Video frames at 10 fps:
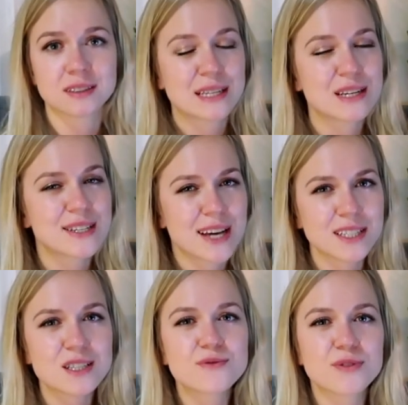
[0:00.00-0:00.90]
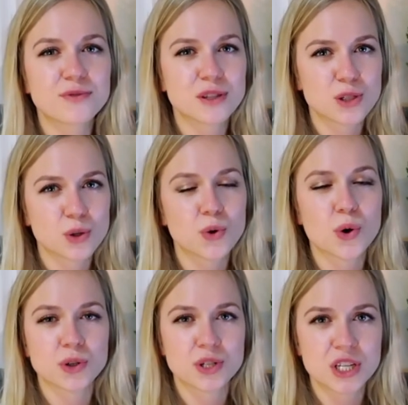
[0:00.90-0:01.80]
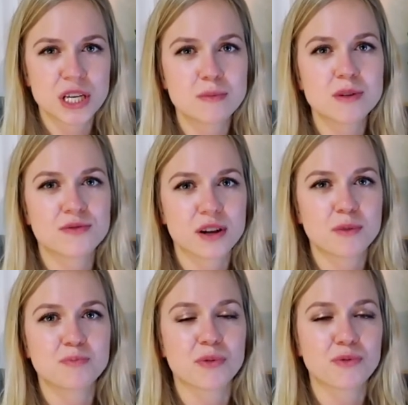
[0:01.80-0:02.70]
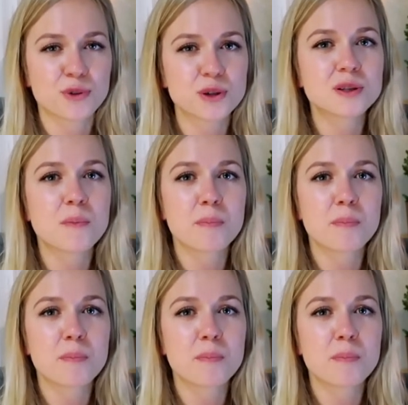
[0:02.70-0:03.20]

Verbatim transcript: in 1952, her team developed the first